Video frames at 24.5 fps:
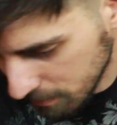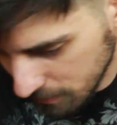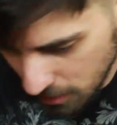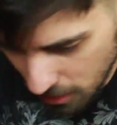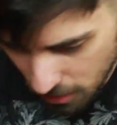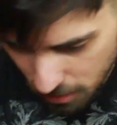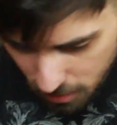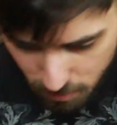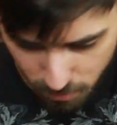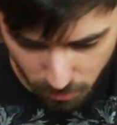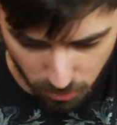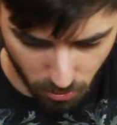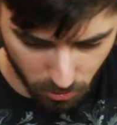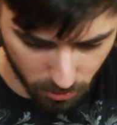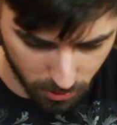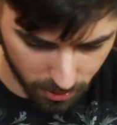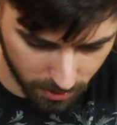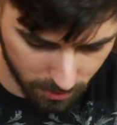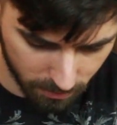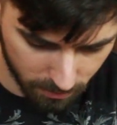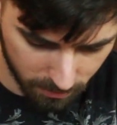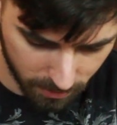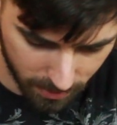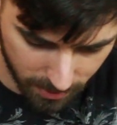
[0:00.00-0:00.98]

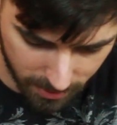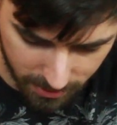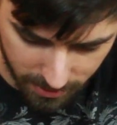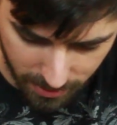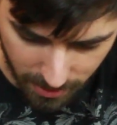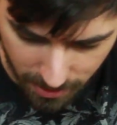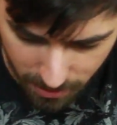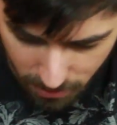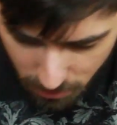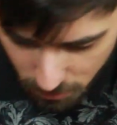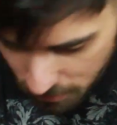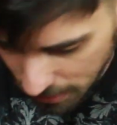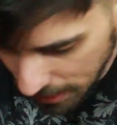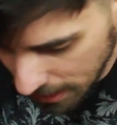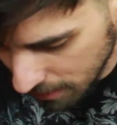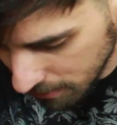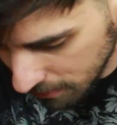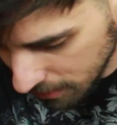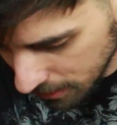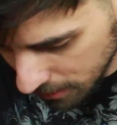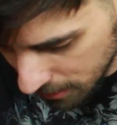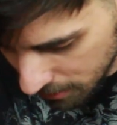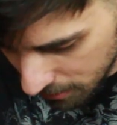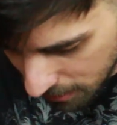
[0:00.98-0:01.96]
cardboard sitting
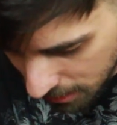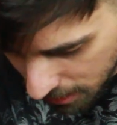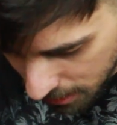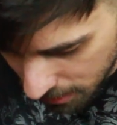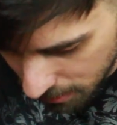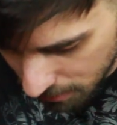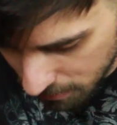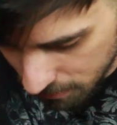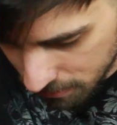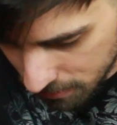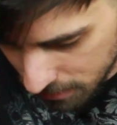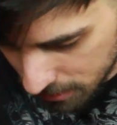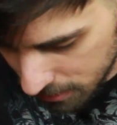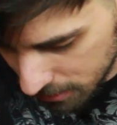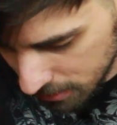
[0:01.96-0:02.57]
around here now.